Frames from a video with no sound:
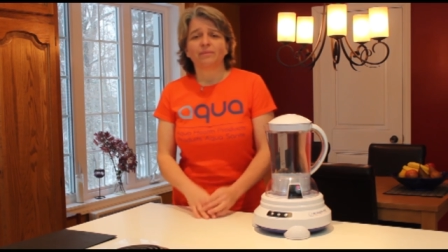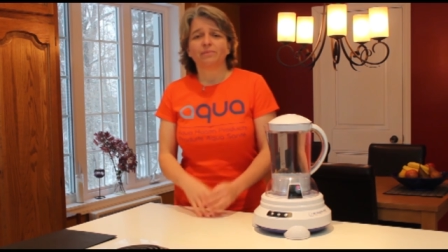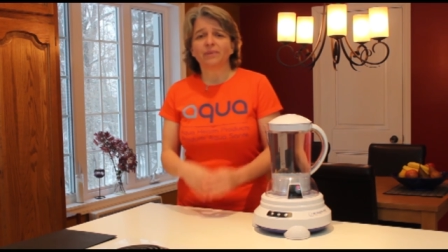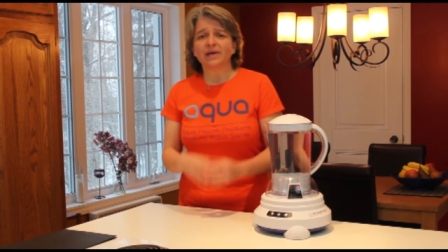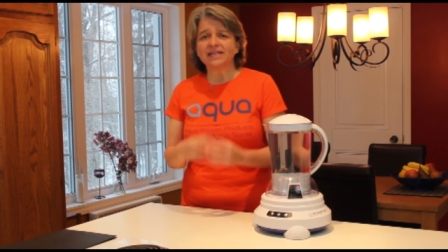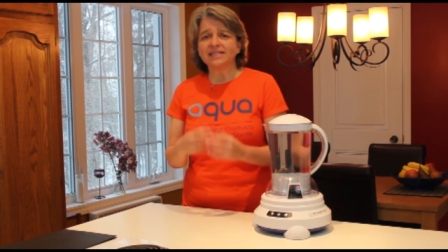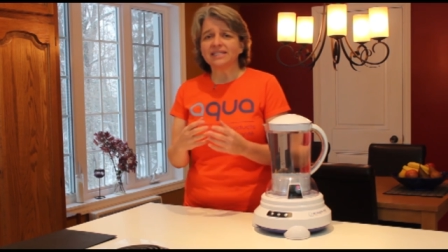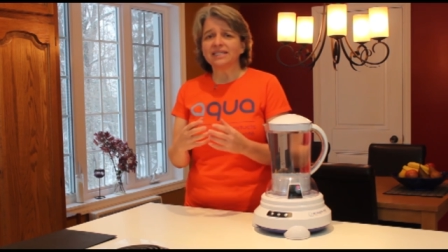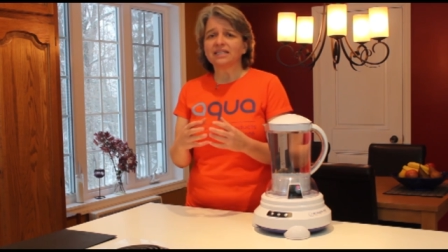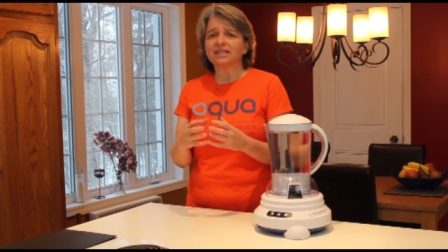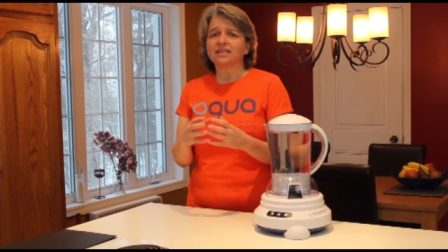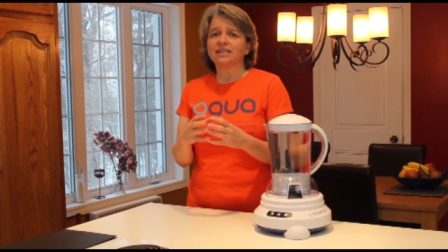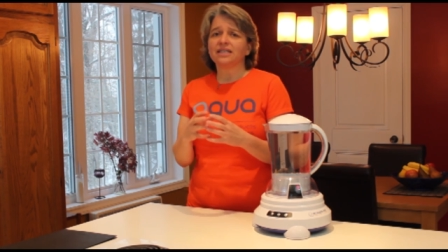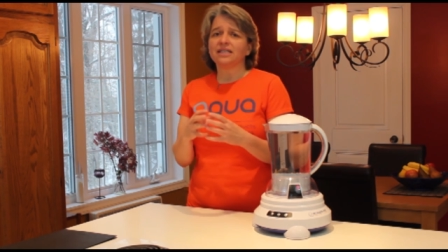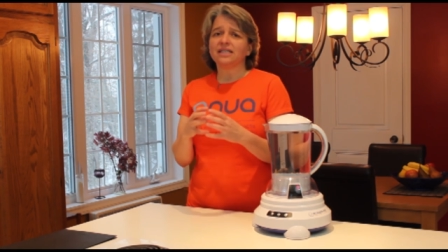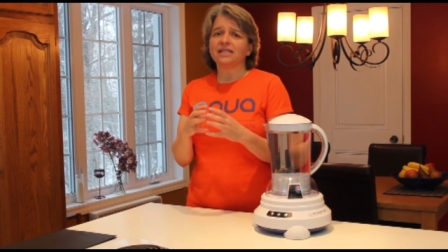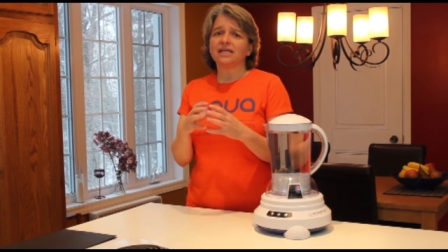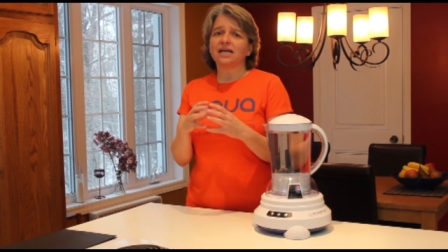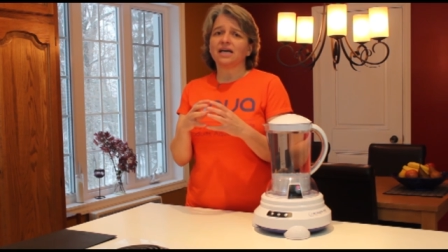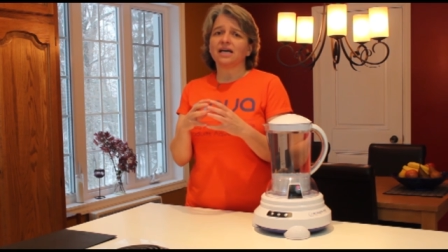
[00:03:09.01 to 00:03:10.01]

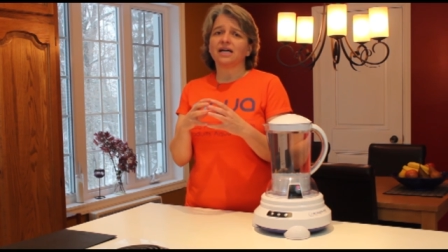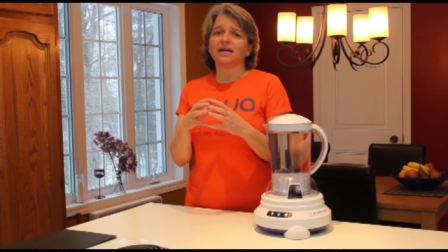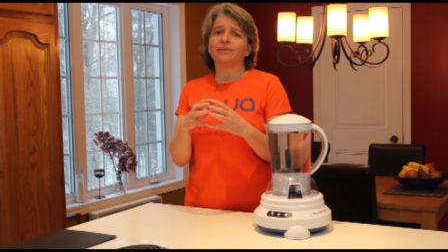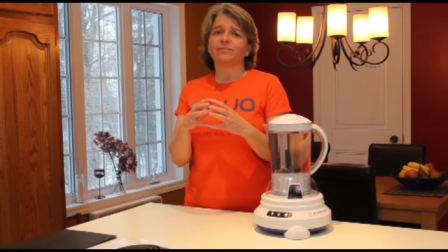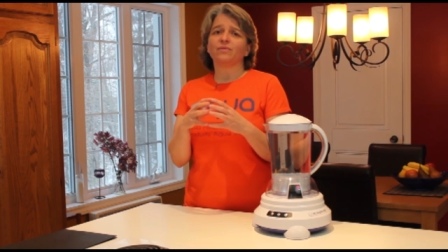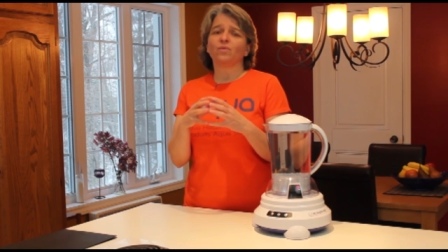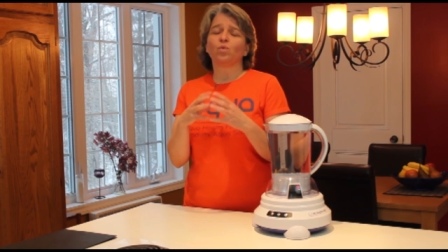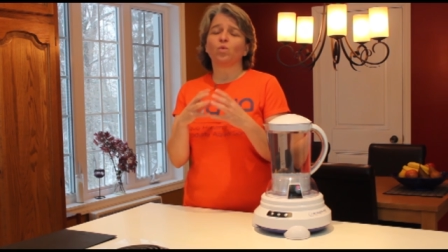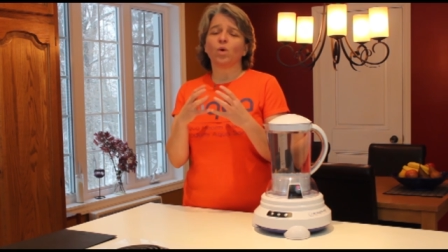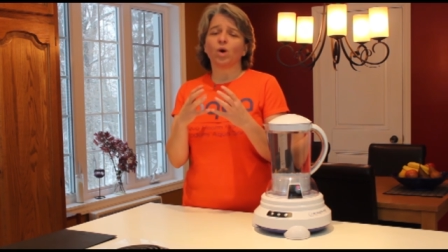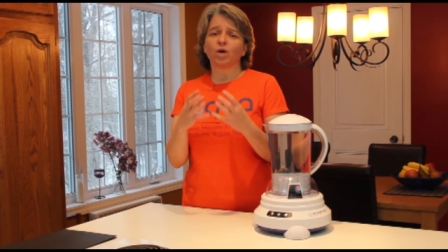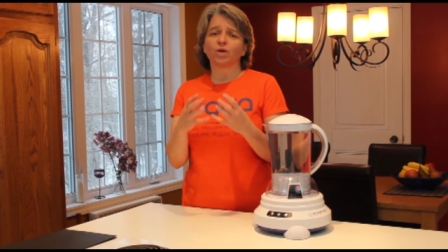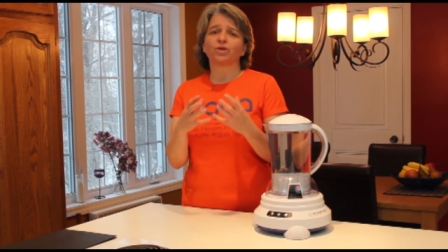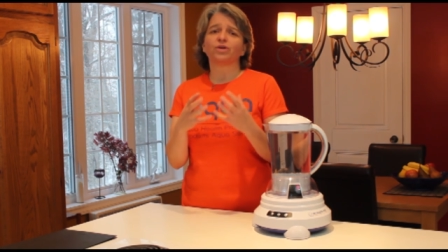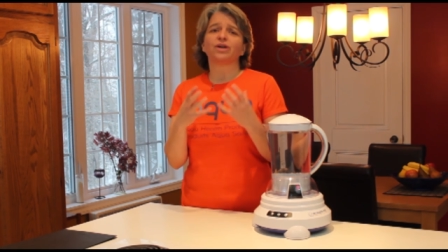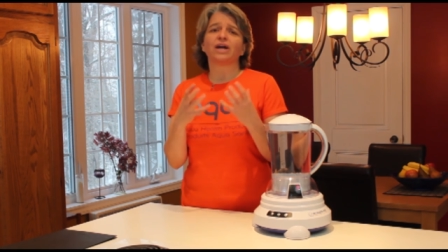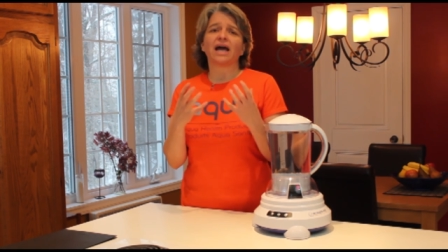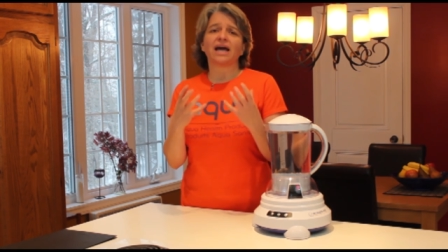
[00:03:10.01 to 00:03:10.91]
basically, um, water